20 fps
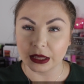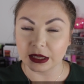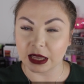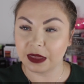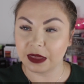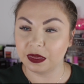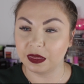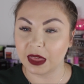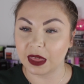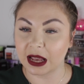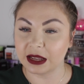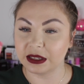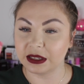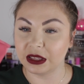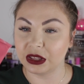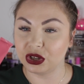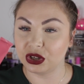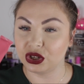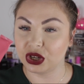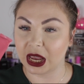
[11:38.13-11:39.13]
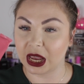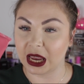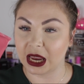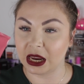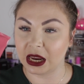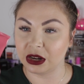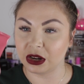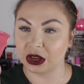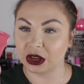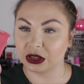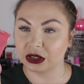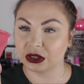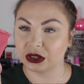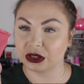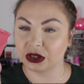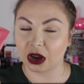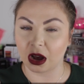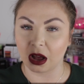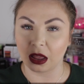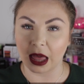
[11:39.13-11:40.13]
and that's in the shade
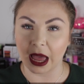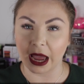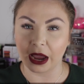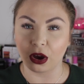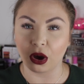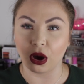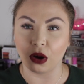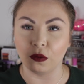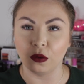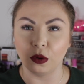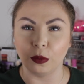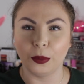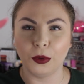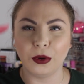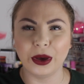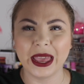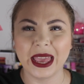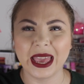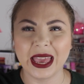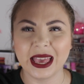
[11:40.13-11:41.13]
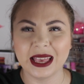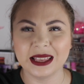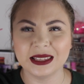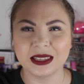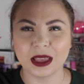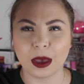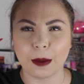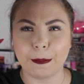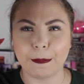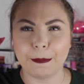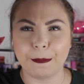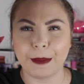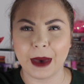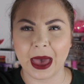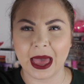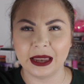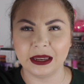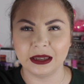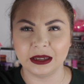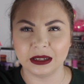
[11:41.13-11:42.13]
Starlight Coral, but it is a
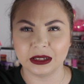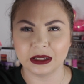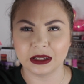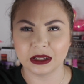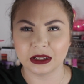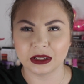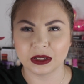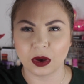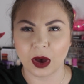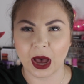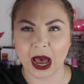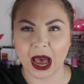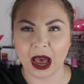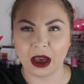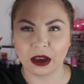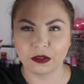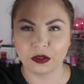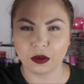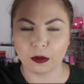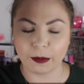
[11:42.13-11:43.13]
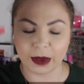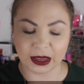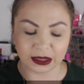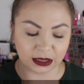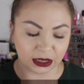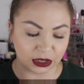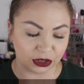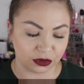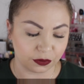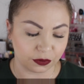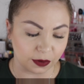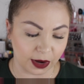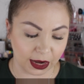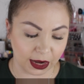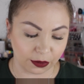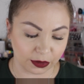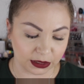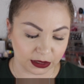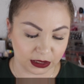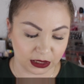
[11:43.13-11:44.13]
bent, so I have messaged
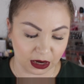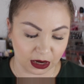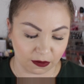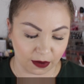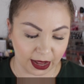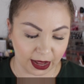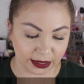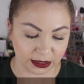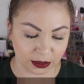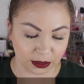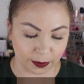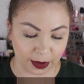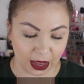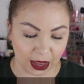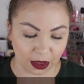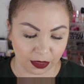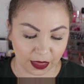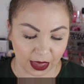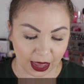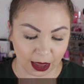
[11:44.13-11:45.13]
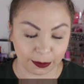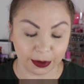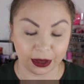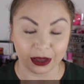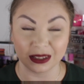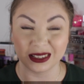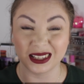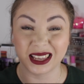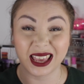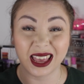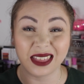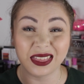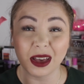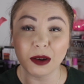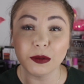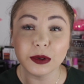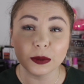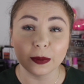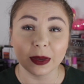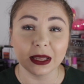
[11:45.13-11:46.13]
Fragrance Direct about that, because again,
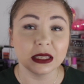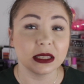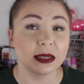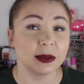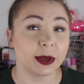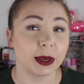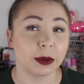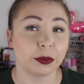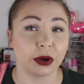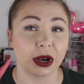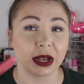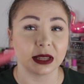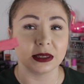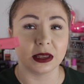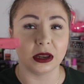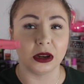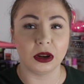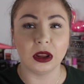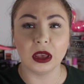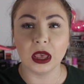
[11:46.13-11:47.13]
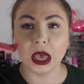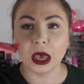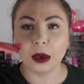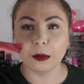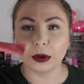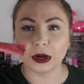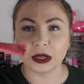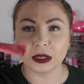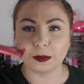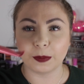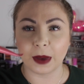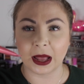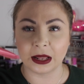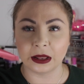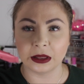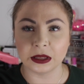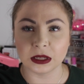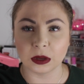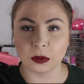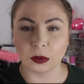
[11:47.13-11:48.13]
that was meant to be a present, but it's
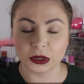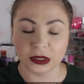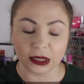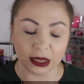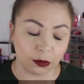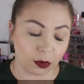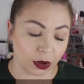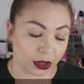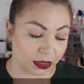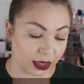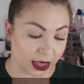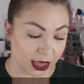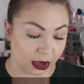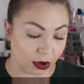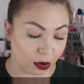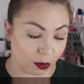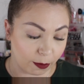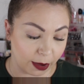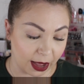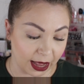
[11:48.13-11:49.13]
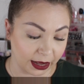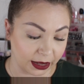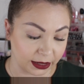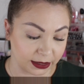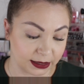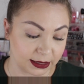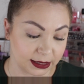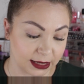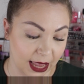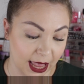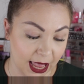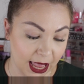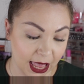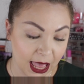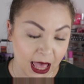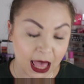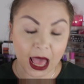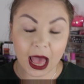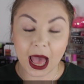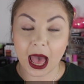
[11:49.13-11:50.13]
bent, so we'll see what they come back and
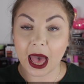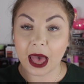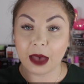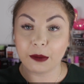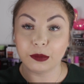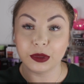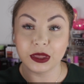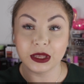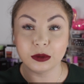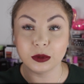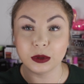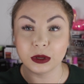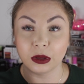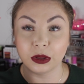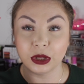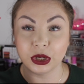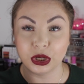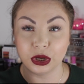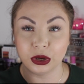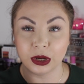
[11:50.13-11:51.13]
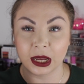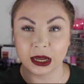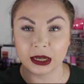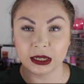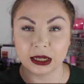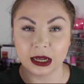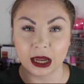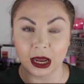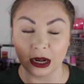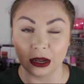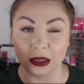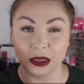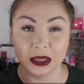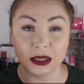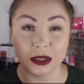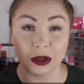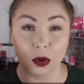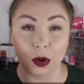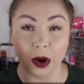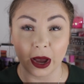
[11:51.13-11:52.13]
say. But this was only $2.99, and
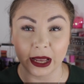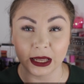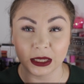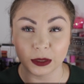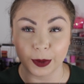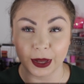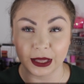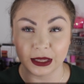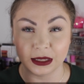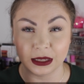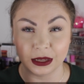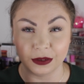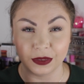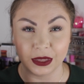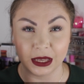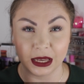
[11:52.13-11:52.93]
these are quite expensive.